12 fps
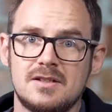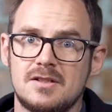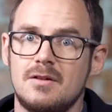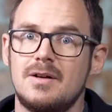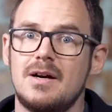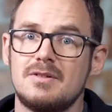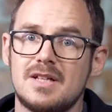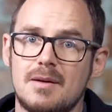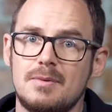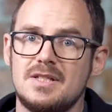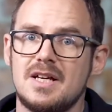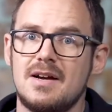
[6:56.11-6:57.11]
so I was
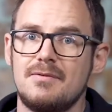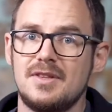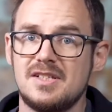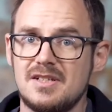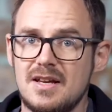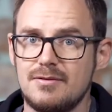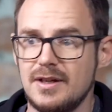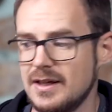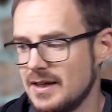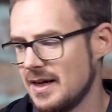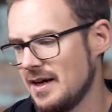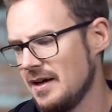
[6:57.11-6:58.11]
happy to have the
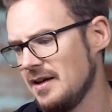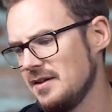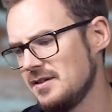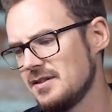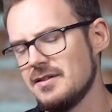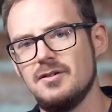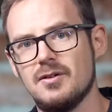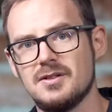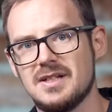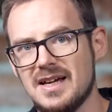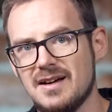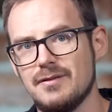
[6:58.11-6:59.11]
saving and not
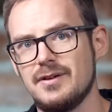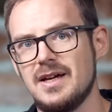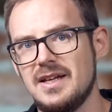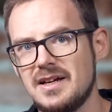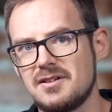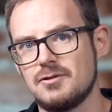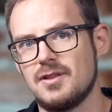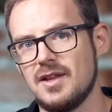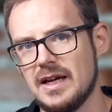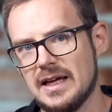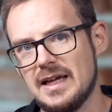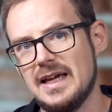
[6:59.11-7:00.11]
to have an extra
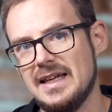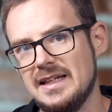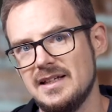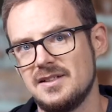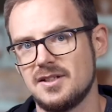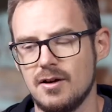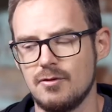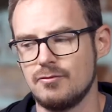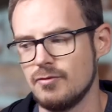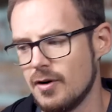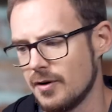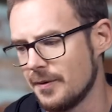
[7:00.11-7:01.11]
thing in it to go
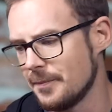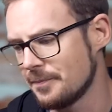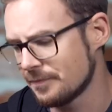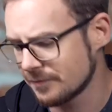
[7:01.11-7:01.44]
wrong.